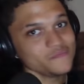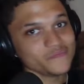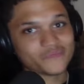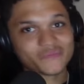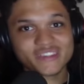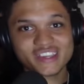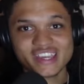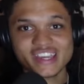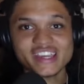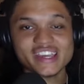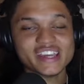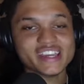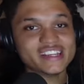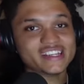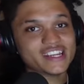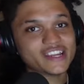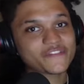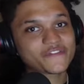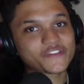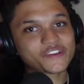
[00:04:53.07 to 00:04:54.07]
It hit
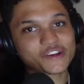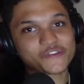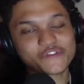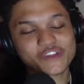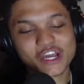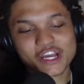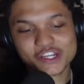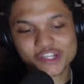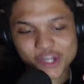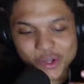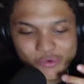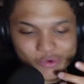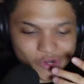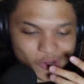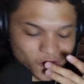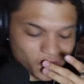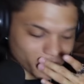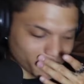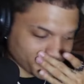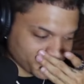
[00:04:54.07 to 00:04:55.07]
different. If y'all don't know,
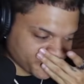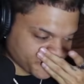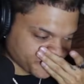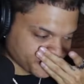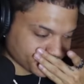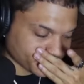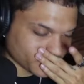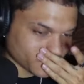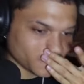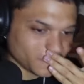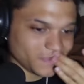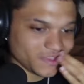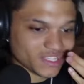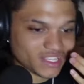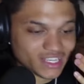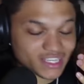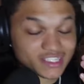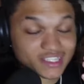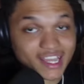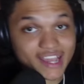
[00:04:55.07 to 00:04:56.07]
his
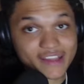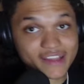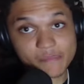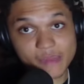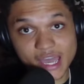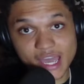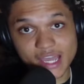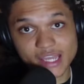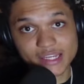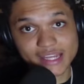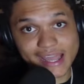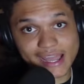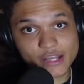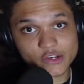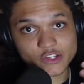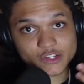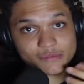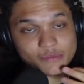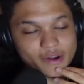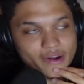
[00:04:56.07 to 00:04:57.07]
life mad dangerous,
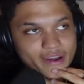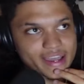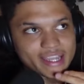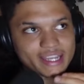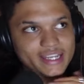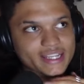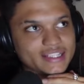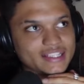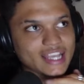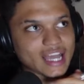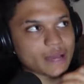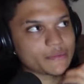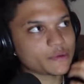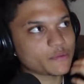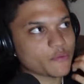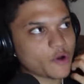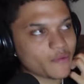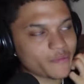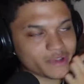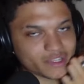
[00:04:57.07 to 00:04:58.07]
bro. At any time and
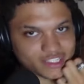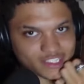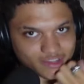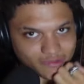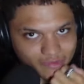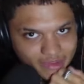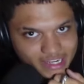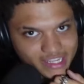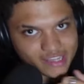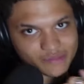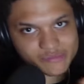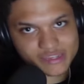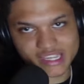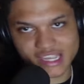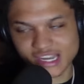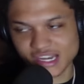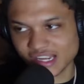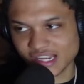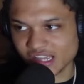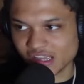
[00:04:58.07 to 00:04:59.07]
moment, somebody could be getting a
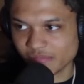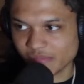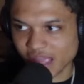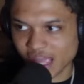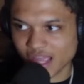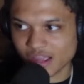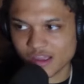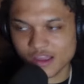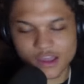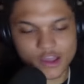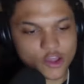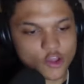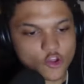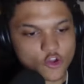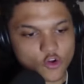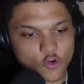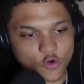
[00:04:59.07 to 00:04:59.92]
get back or